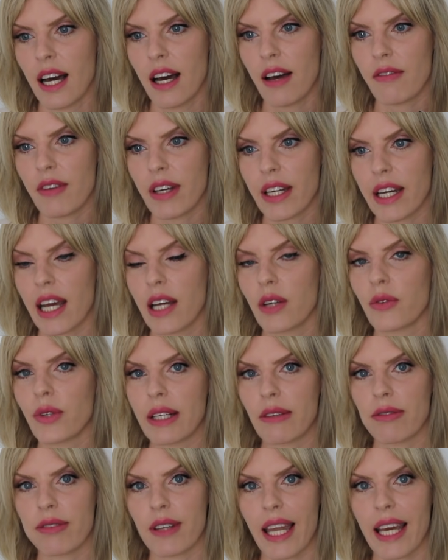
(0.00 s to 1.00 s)
when I
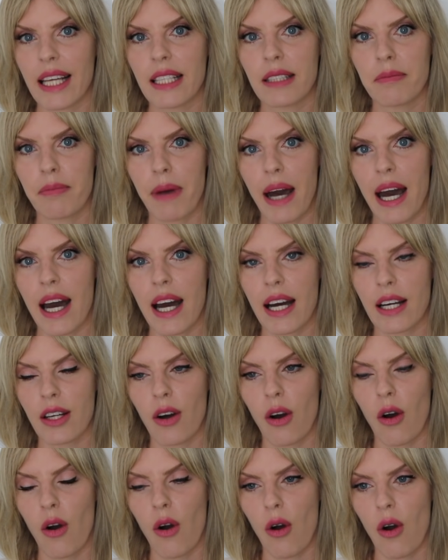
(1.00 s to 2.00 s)
reflect back
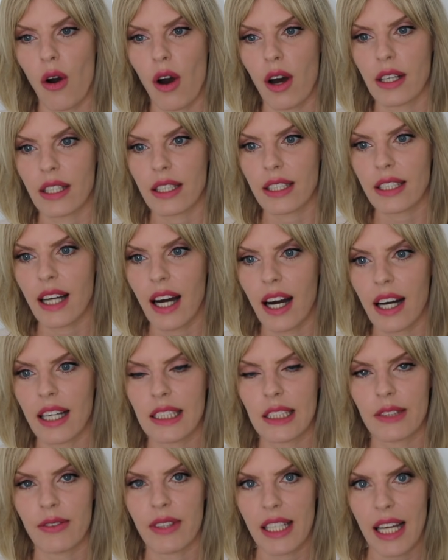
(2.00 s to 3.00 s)
on
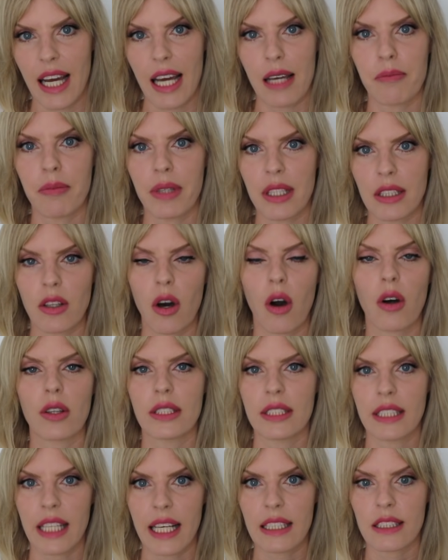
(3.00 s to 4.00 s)
guys that I've been
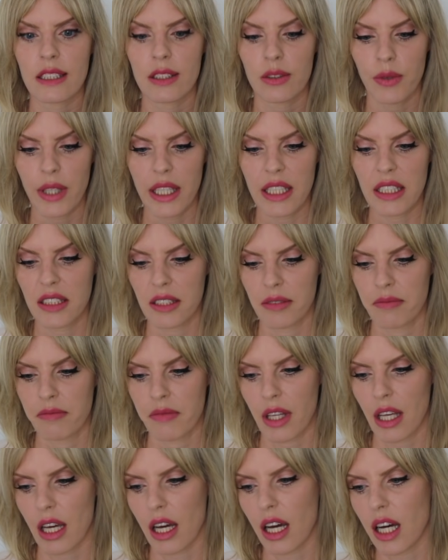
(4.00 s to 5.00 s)
on dates with,
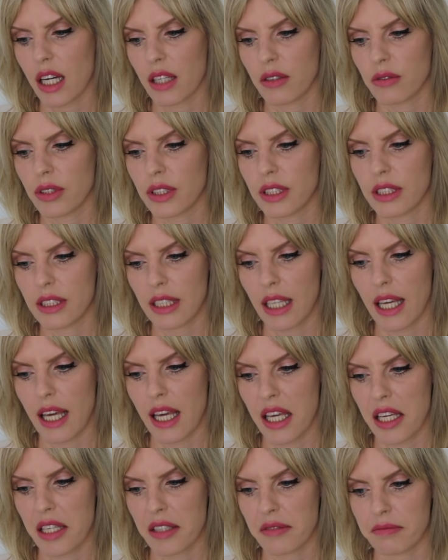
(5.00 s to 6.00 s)
I would
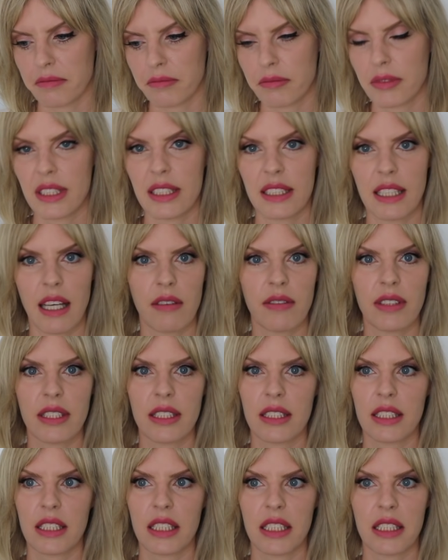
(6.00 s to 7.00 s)
say
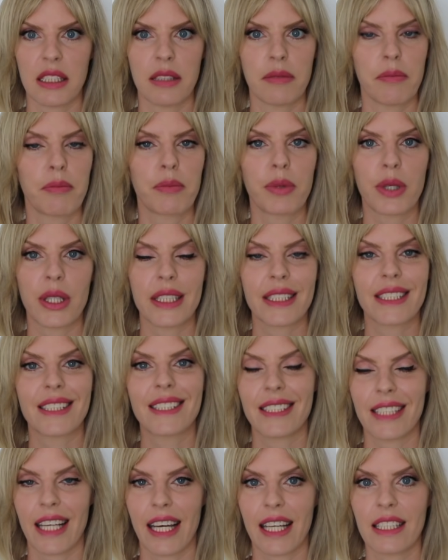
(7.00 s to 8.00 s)

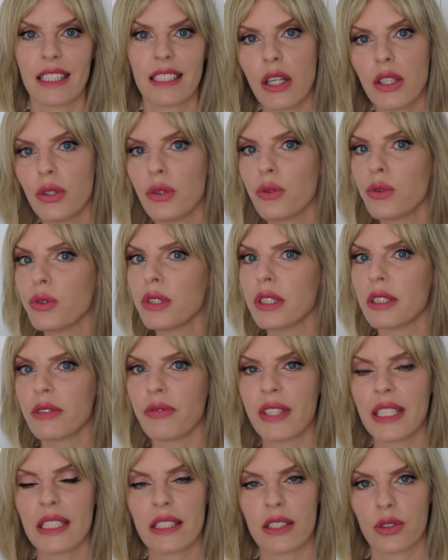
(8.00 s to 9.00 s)
70% used
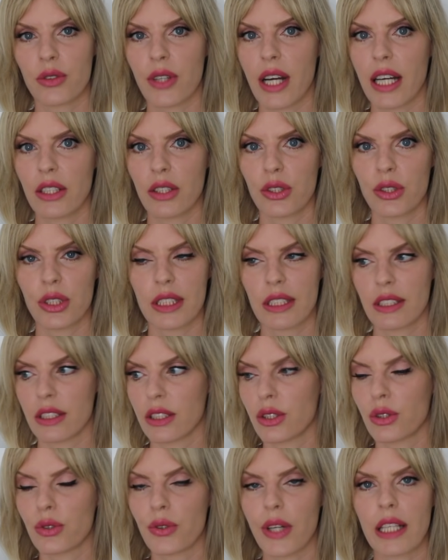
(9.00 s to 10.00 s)
these strategies
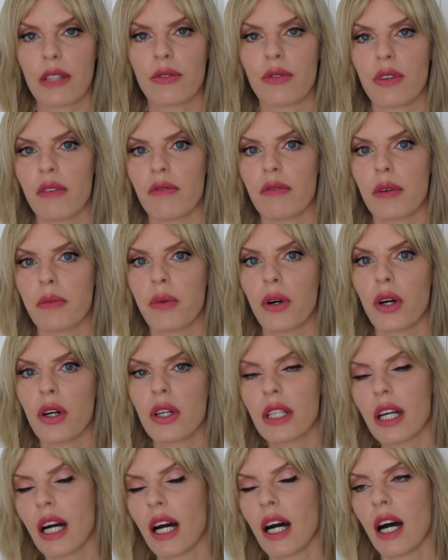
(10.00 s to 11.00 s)
straight from the
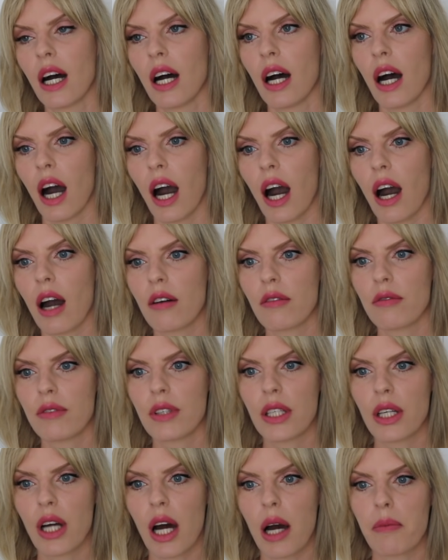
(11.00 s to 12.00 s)
book.
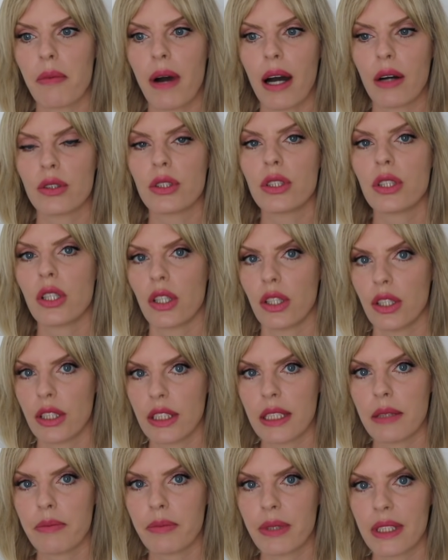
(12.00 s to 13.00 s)
Other about
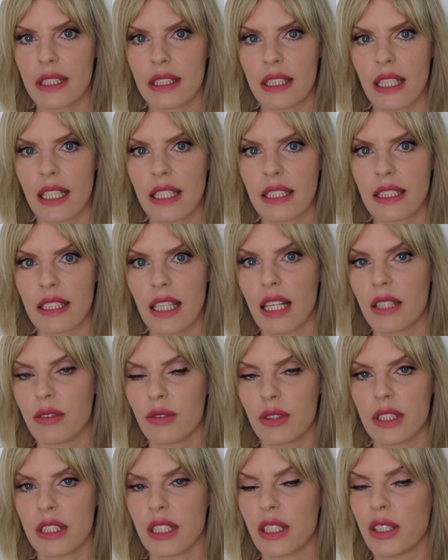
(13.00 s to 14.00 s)
30% I
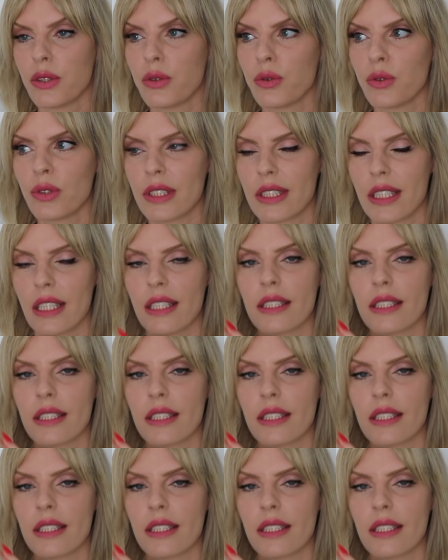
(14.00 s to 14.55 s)
would say used